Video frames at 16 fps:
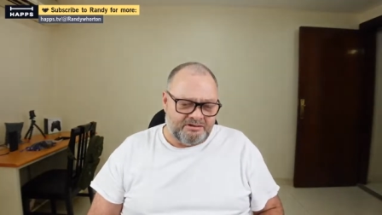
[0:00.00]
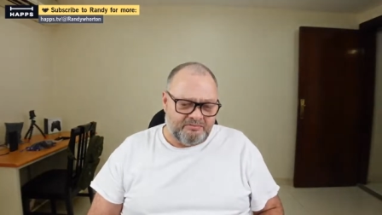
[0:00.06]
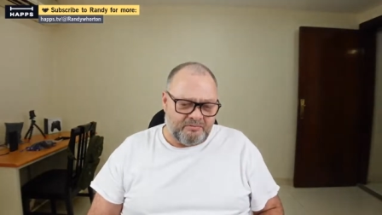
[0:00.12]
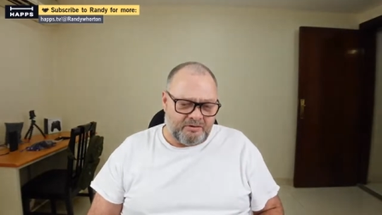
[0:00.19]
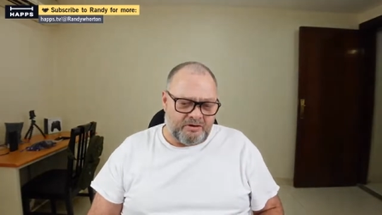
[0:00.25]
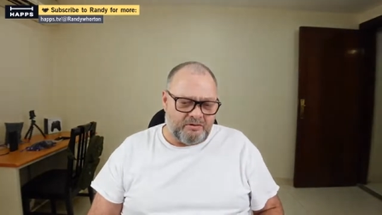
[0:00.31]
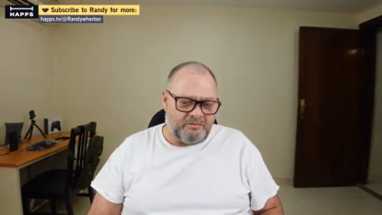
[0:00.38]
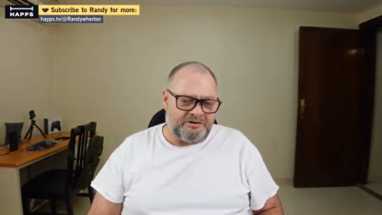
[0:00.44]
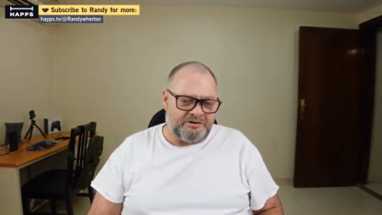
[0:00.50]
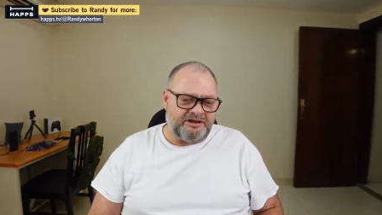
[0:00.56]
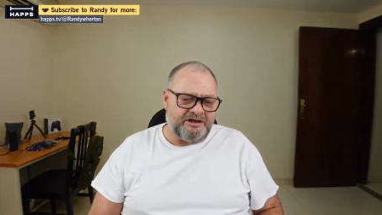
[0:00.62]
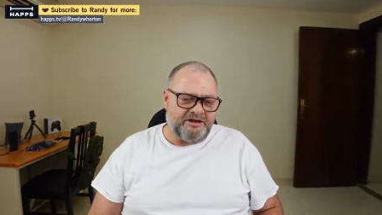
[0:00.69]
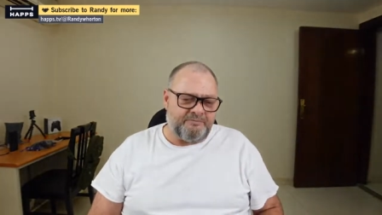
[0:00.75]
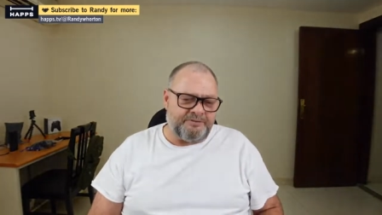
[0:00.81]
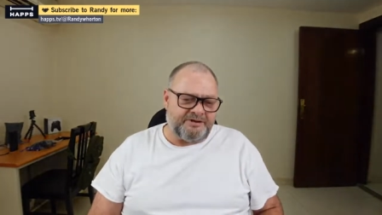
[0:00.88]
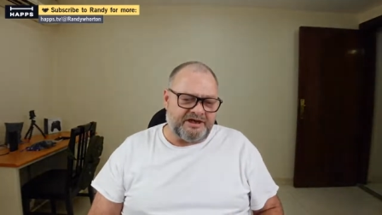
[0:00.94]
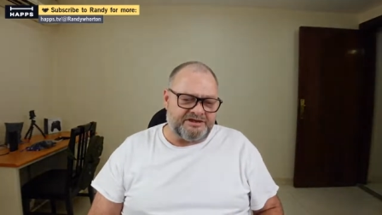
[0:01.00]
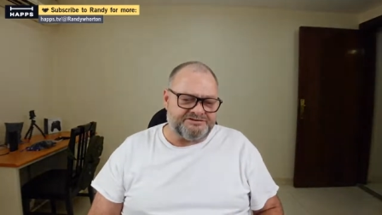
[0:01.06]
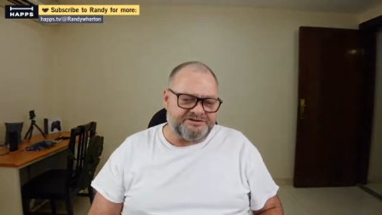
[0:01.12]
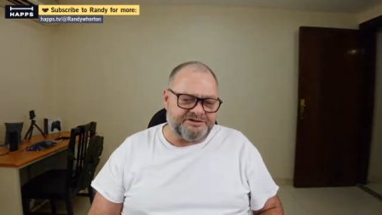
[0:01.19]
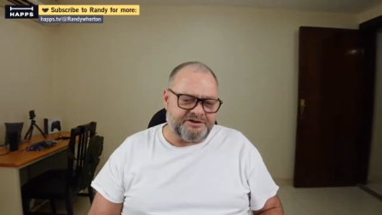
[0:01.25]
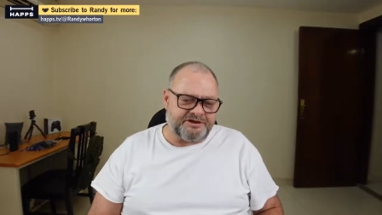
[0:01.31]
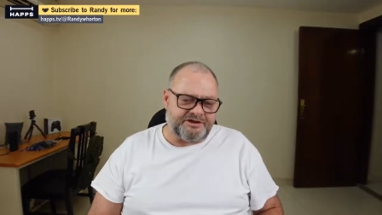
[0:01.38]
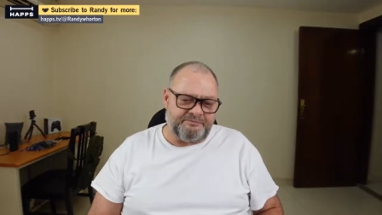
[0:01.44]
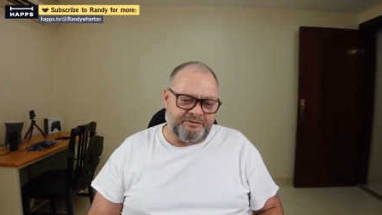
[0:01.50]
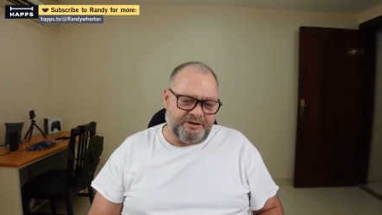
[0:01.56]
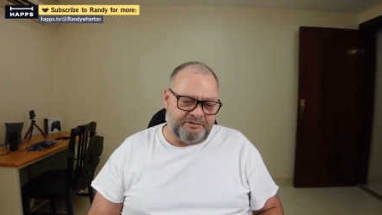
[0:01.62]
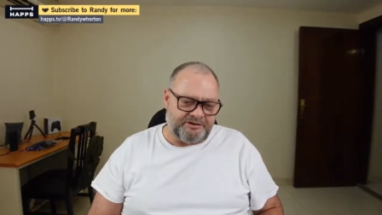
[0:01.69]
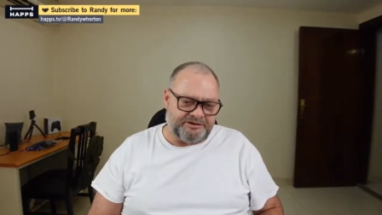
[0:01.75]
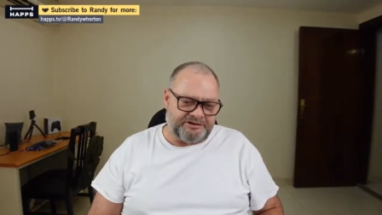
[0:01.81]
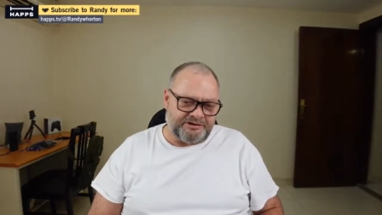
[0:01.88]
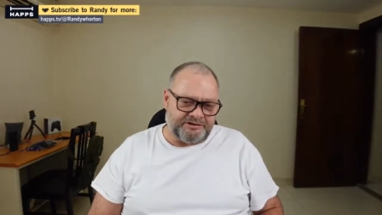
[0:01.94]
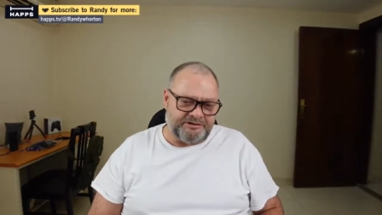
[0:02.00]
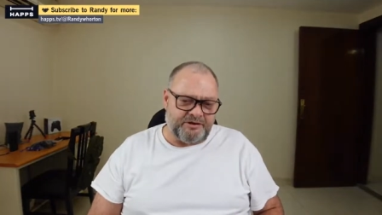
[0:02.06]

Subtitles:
We're only here because of the community.